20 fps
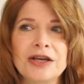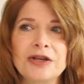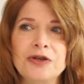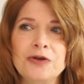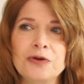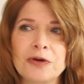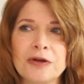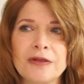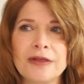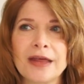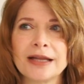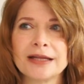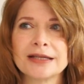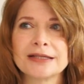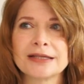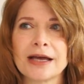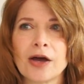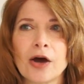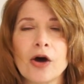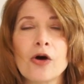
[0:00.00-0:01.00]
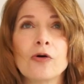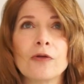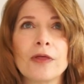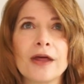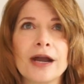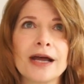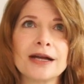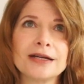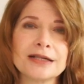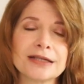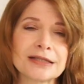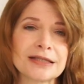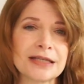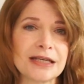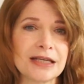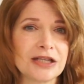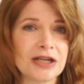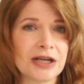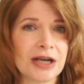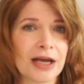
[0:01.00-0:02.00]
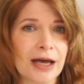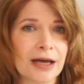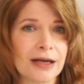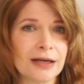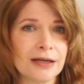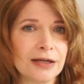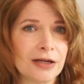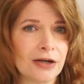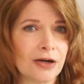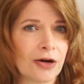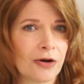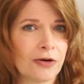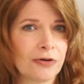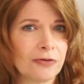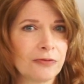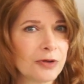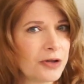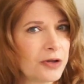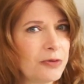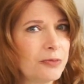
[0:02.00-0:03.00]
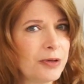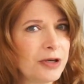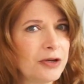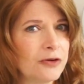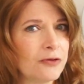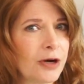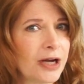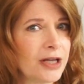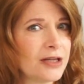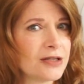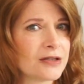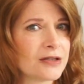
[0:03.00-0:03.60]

you could then say, oh, then I just need to get, you know, really big grains